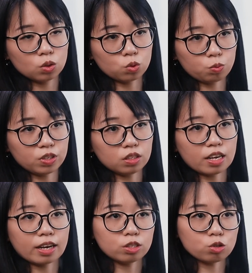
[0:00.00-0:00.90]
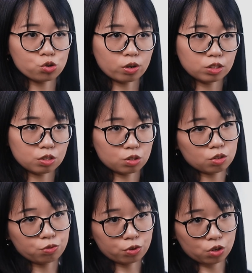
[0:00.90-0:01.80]
would be the ideal choices
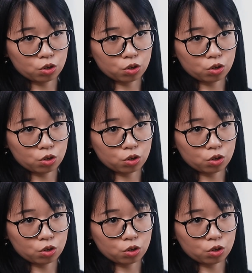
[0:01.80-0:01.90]
for